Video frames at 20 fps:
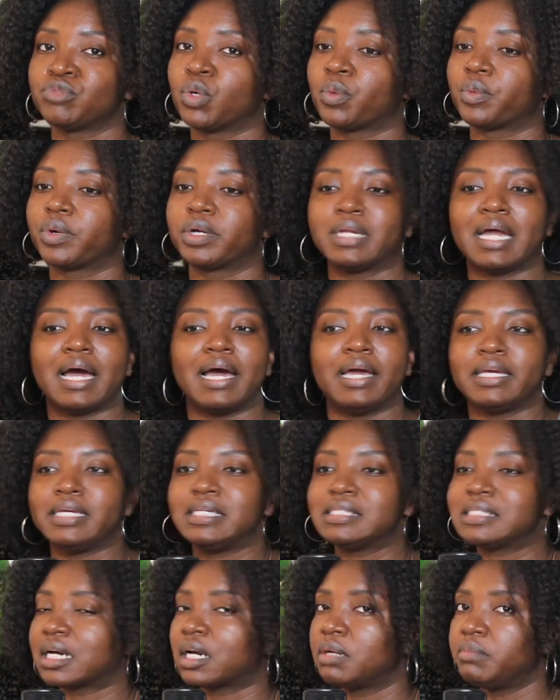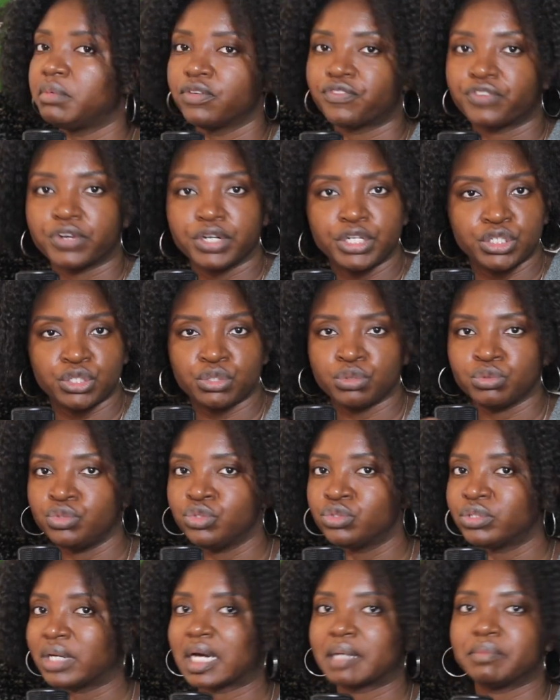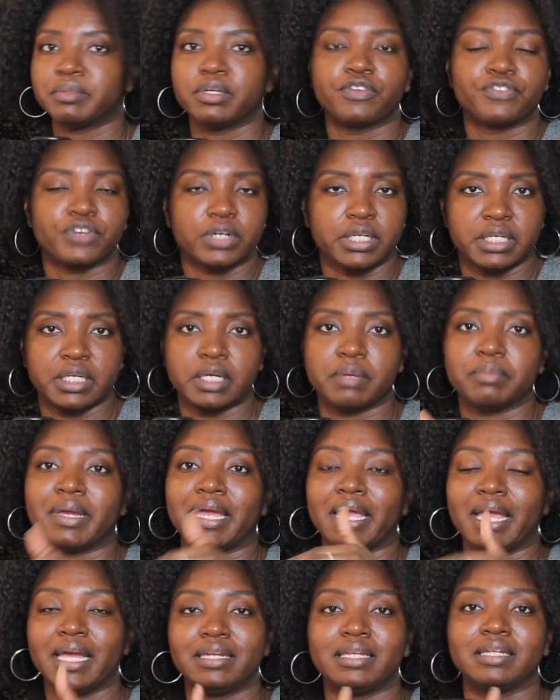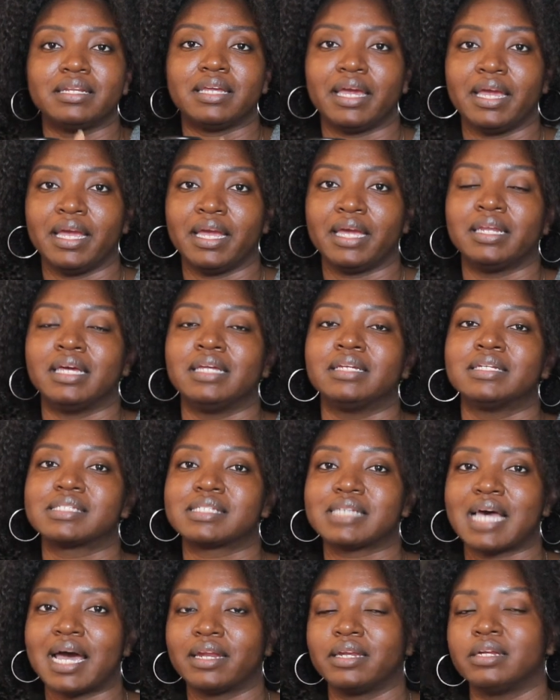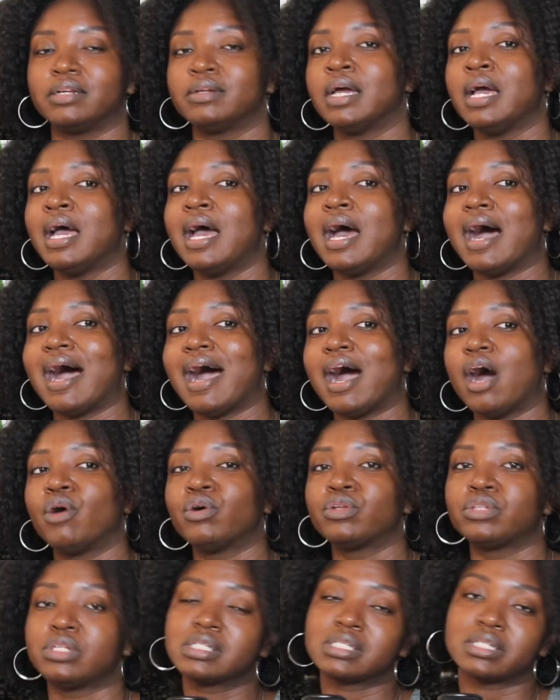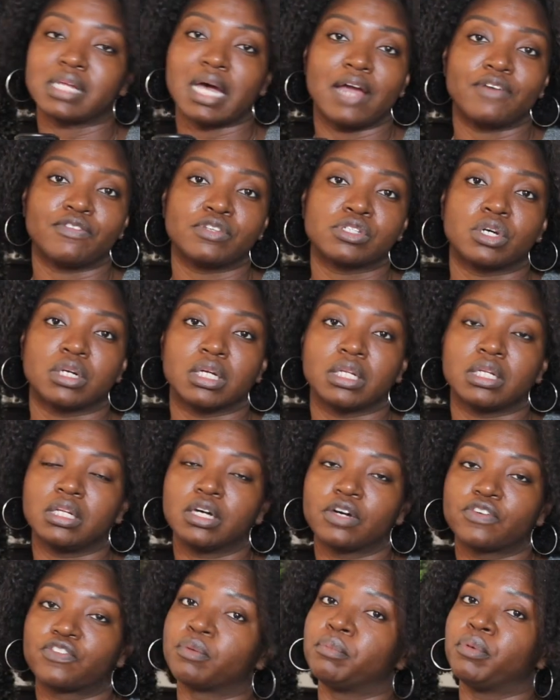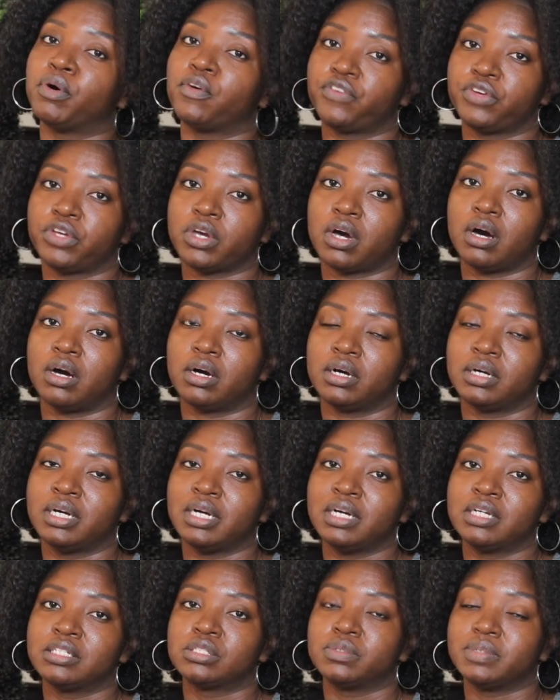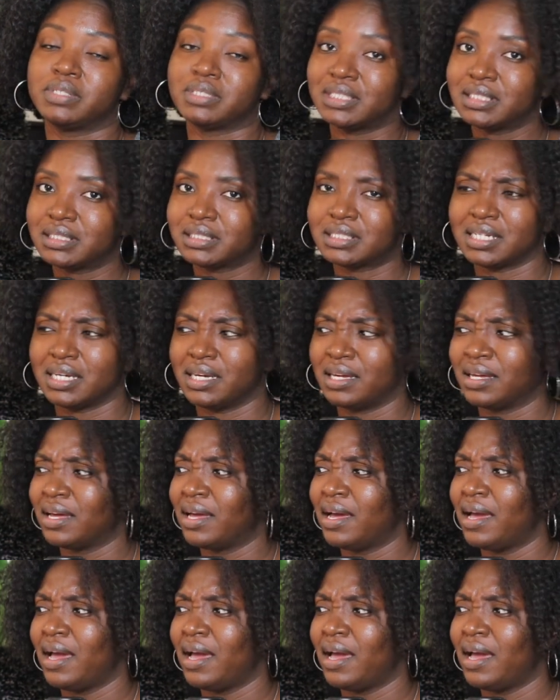We're not he's not going to be in front of you, you're not going to be in front of him, hand in hand and deciding how this life is going to look for both of y'all to exist in.